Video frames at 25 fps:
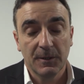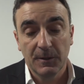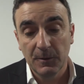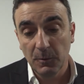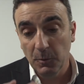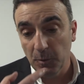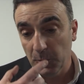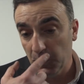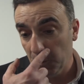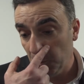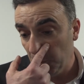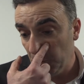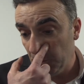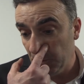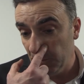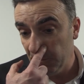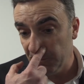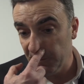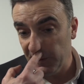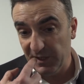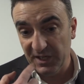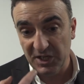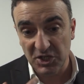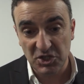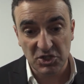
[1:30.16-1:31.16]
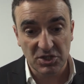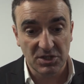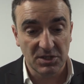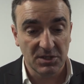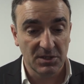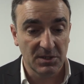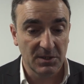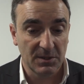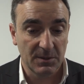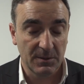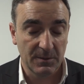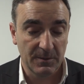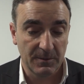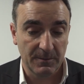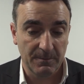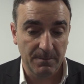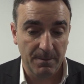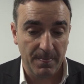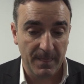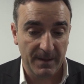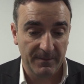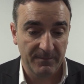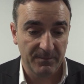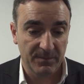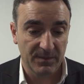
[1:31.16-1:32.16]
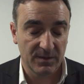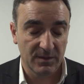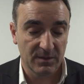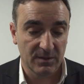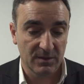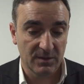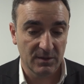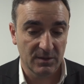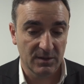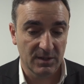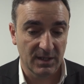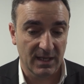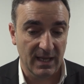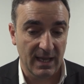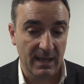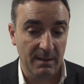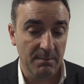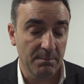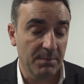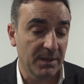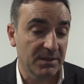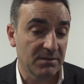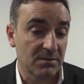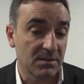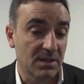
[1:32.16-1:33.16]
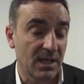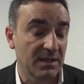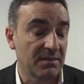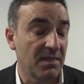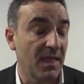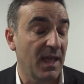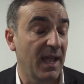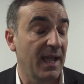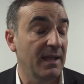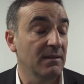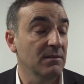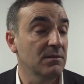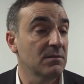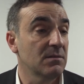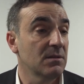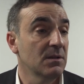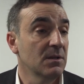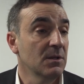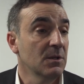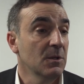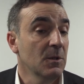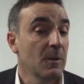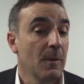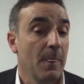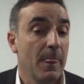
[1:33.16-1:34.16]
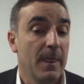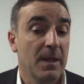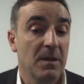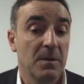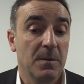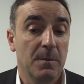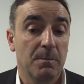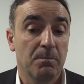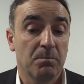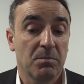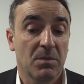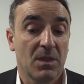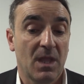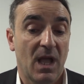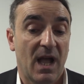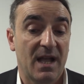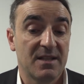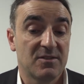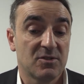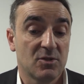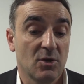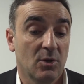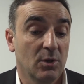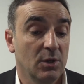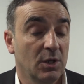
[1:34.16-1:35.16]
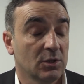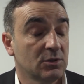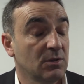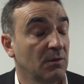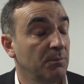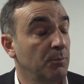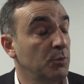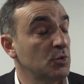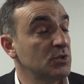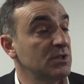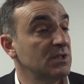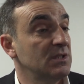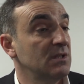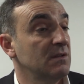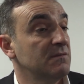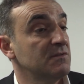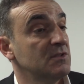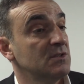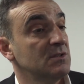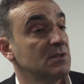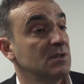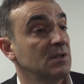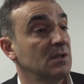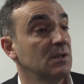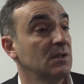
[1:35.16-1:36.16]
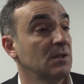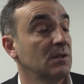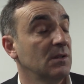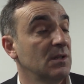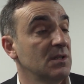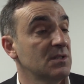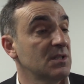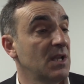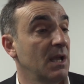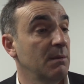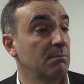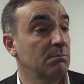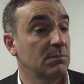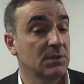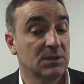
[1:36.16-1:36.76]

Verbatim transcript: we could finish the the, the game. But at the end, um, I saw a lot of positives in, in this game.